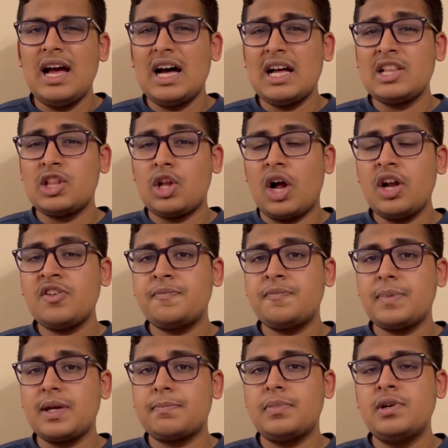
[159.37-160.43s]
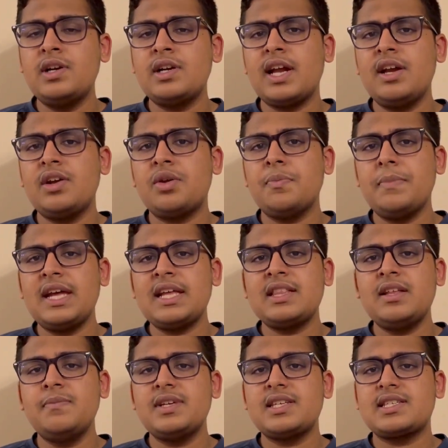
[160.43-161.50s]
A lot of people tend to make
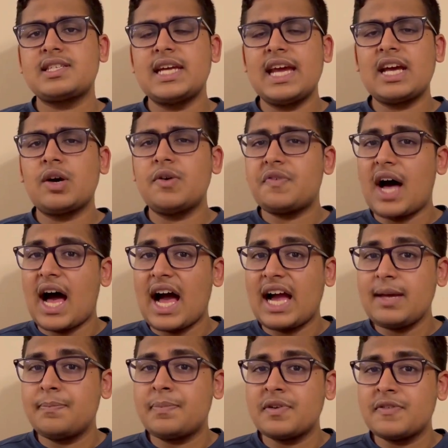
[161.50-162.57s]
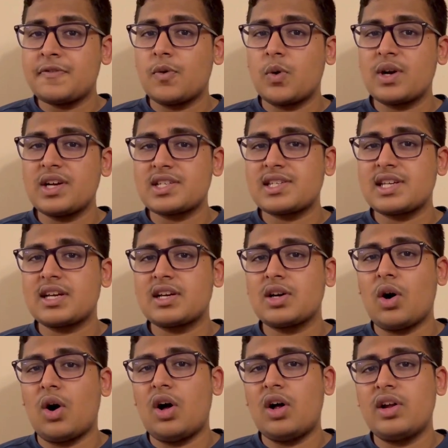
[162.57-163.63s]
the mistake of hyper-focusing
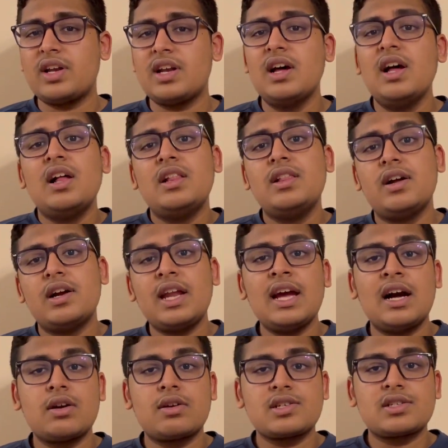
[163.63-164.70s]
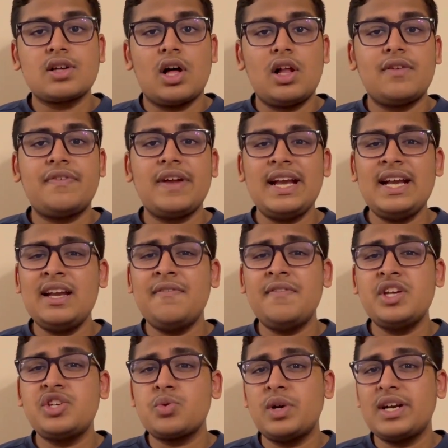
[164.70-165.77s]
on learning how to solve
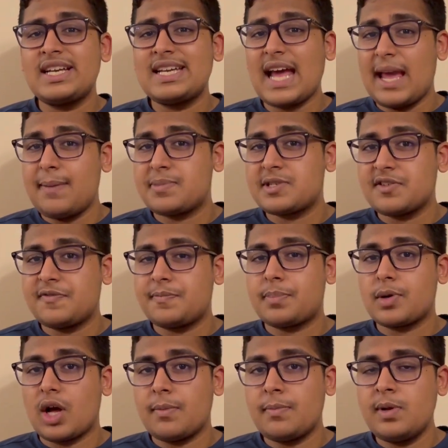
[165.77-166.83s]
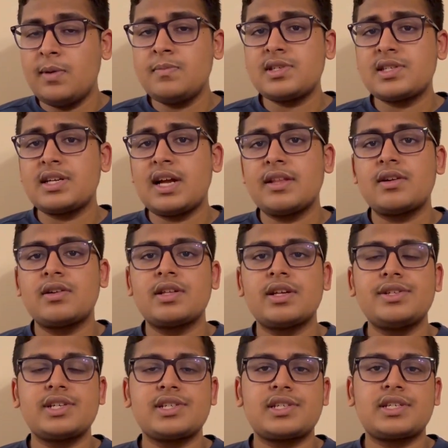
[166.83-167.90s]
individual types of problems rather
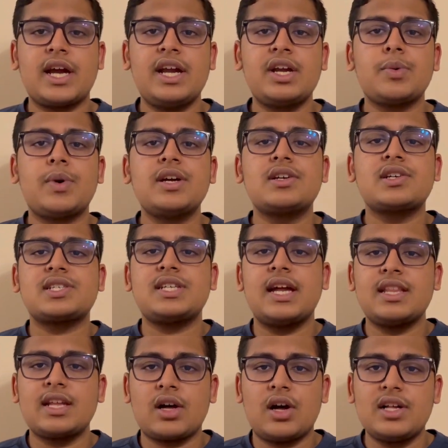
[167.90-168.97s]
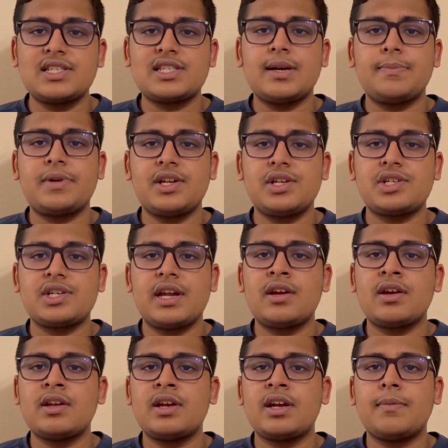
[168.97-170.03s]
than just trying to understand the concept in
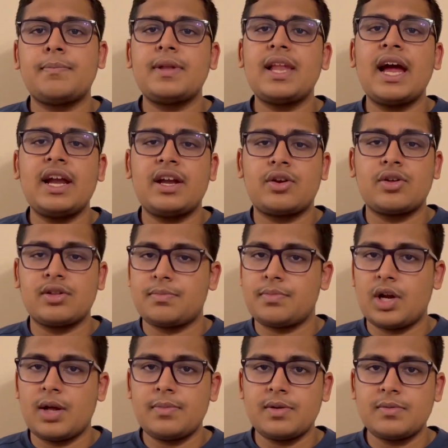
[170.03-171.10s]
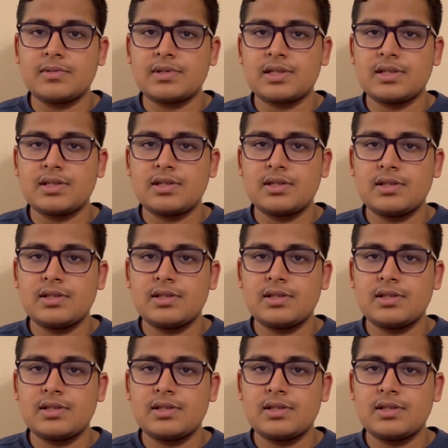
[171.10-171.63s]
general and apply it to the problems.